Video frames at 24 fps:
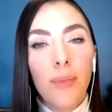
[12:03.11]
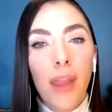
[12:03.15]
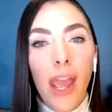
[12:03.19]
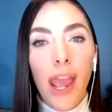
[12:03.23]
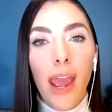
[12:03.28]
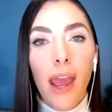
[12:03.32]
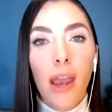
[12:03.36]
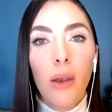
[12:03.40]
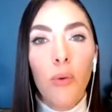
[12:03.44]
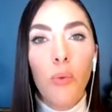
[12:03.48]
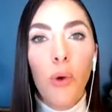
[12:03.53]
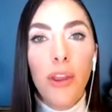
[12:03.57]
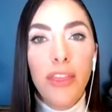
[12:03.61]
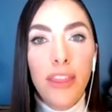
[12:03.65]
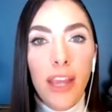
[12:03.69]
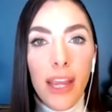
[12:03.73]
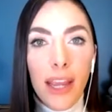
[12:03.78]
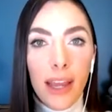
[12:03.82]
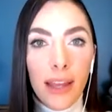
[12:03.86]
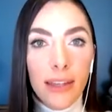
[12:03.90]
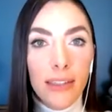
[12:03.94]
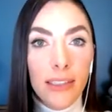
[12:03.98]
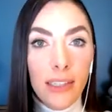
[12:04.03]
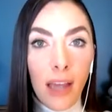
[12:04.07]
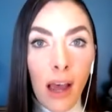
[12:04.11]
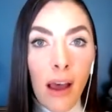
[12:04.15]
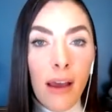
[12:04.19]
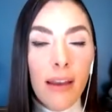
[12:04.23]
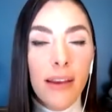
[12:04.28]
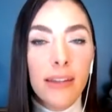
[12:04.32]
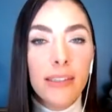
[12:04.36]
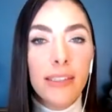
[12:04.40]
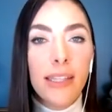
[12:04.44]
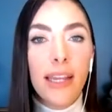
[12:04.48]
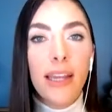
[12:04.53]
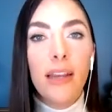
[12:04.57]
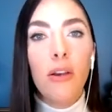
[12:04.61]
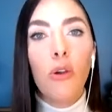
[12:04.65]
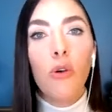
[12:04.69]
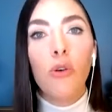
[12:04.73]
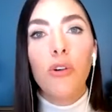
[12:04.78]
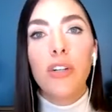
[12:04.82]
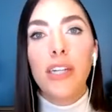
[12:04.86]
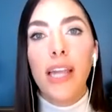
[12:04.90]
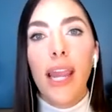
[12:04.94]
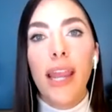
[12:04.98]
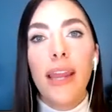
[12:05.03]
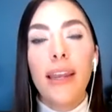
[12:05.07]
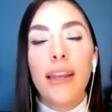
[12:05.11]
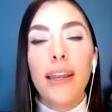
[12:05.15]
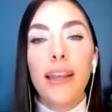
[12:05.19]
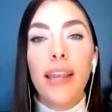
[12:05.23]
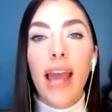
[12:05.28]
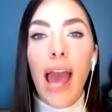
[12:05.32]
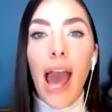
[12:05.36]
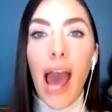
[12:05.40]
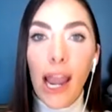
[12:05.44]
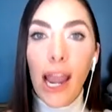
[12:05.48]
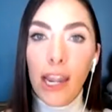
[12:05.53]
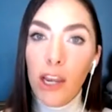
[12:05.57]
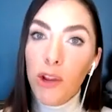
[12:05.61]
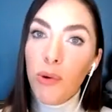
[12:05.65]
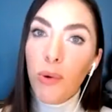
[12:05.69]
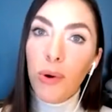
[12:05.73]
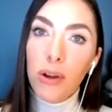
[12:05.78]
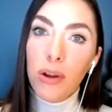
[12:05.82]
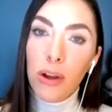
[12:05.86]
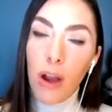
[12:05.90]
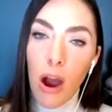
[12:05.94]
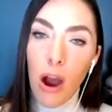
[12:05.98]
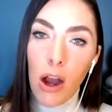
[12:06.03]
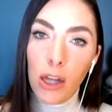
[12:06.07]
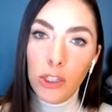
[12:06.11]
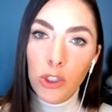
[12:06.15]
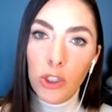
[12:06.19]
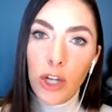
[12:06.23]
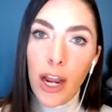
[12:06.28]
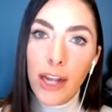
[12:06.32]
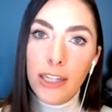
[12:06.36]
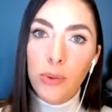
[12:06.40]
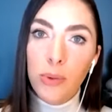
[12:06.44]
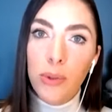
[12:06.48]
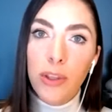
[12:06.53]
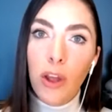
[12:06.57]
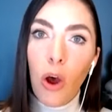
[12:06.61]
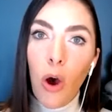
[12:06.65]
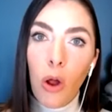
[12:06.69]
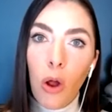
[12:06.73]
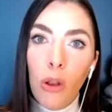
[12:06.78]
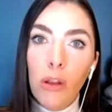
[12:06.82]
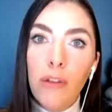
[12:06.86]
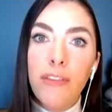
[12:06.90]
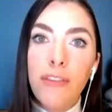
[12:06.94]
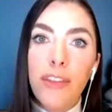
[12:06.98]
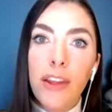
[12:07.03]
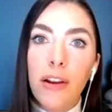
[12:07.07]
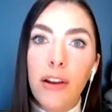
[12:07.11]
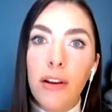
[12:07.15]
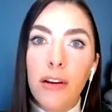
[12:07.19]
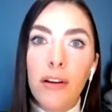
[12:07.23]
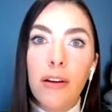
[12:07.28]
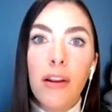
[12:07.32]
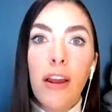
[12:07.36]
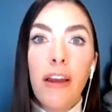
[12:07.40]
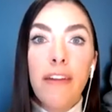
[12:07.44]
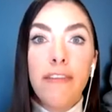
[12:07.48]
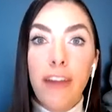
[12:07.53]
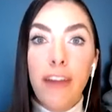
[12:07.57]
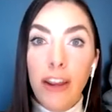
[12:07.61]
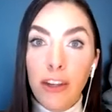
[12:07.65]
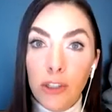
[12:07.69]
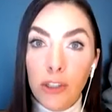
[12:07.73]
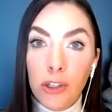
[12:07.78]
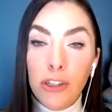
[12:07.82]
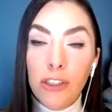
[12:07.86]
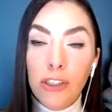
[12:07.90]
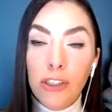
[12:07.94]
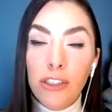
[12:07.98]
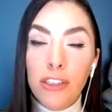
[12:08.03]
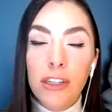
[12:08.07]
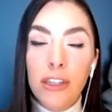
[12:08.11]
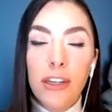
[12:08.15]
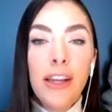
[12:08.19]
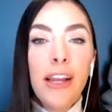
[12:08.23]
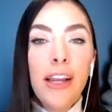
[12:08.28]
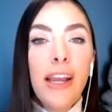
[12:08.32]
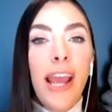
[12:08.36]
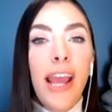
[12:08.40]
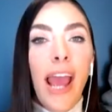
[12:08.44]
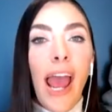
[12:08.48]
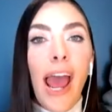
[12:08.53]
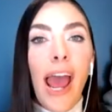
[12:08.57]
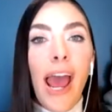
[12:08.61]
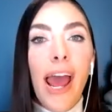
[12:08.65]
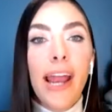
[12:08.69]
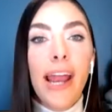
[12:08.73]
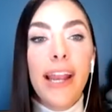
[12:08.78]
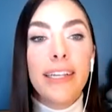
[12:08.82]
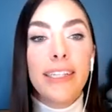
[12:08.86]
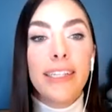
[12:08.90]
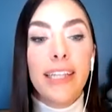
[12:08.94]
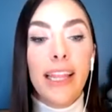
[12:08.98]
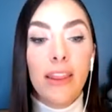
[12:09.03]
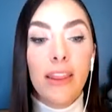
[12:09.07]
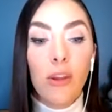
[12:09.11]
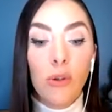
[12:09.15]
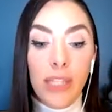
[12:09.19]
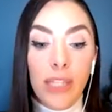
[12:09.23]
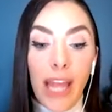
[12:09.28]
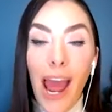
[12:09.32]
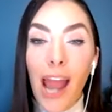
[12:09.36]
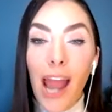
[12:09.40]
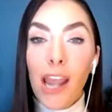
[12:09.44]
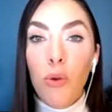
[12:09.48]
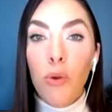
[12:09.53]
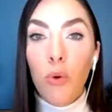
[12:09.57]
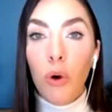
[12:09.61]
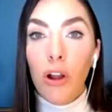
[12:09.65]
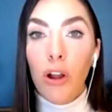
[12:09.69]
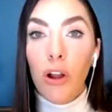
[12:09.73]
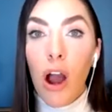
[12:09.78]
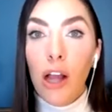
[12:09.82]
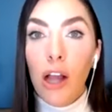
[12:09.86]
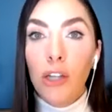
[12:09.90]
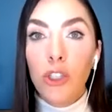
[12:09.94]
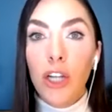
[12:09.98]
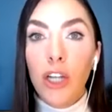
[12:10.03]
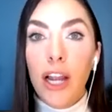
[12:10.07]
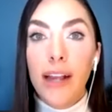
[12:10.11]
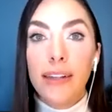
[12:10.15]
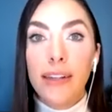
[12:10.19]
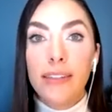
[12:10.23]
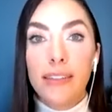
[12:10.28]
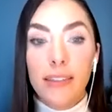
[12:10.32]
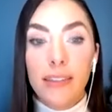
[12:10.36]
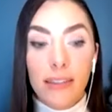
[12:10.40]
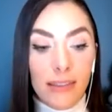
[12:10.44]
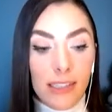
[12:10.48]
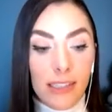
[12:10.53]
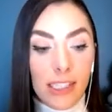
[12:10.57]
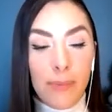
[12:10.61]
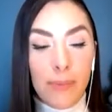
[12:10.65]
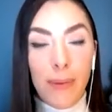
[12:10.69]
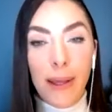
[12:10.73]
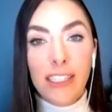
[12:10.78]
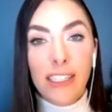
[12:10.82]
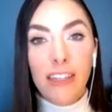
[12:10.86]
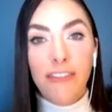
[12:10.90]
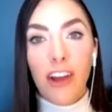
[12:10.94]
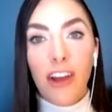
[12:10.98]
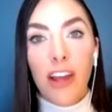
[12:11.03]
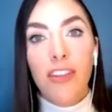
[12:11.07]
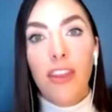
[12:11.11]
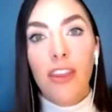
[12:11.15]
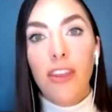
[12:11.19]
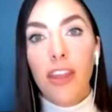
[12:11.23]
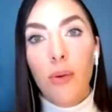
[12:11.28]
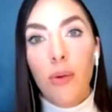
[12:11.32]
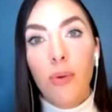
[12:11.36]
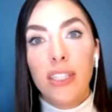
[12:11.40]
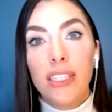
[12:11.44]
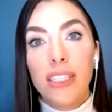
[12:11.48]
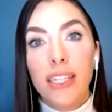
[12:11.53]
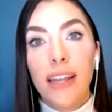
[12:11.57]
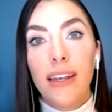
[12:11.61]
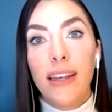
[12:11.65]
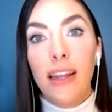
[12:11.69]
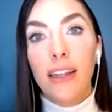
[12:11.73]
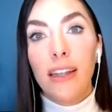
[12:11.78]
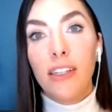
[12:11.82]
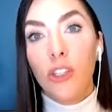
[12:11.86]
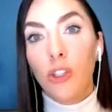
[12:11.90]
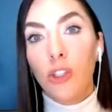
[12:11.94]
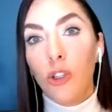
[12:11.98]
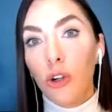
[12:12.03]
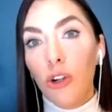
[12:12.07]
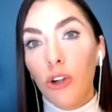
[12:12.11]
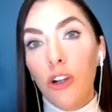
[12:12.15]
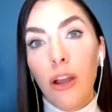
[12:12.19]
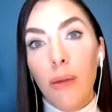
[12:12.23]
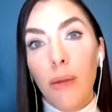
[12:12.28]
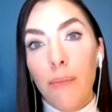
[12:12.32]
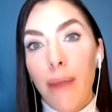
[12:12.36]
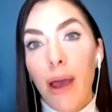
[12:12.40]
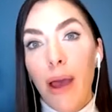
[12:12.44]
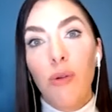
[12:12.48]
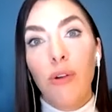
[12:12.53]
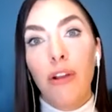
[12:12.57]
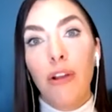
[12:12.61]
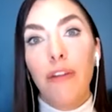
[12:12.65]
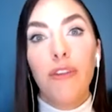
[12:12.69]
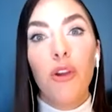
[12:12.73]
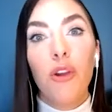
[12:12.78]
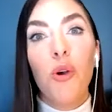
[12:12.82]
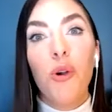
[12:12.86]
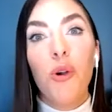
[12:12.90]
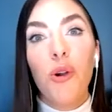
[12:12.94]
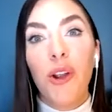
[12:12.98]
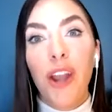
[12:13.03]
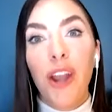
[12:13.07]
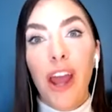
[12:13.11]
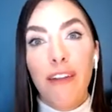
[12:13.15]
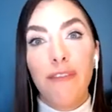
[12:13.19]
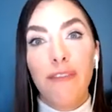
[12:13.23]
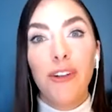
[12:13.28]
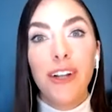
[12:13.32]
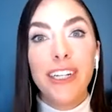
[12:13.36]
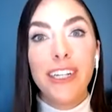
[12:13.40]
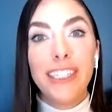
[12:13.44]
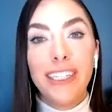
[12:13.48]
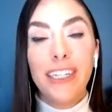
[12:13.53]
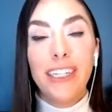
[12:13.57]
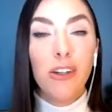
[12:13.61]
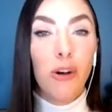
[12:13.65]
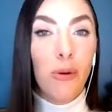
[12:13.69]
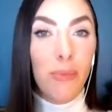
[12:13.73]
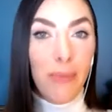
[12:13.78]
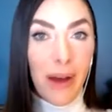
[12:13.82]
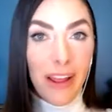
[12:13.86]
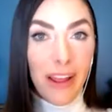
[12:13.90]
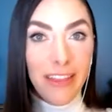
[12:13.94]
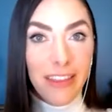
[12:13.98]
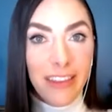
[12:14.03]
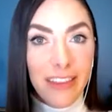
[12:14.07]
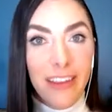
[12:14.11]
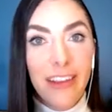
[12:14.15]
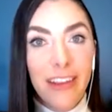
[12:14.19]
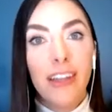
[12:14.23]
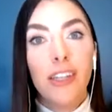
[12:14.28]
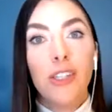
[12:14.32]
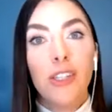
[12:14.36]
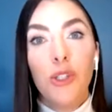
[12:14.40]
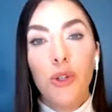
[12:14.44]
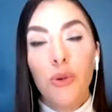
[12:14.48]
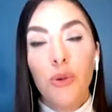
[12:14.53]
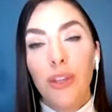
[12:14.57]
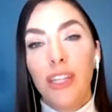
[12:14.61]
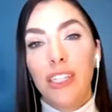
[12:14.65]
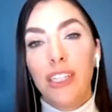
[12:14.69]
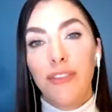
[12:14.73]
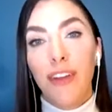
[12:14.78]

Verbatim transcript: And what they had done is they'd created annual contracts with all of their vendors, and those annual contracts specified that they would send a certain amount of yogurt every single month to this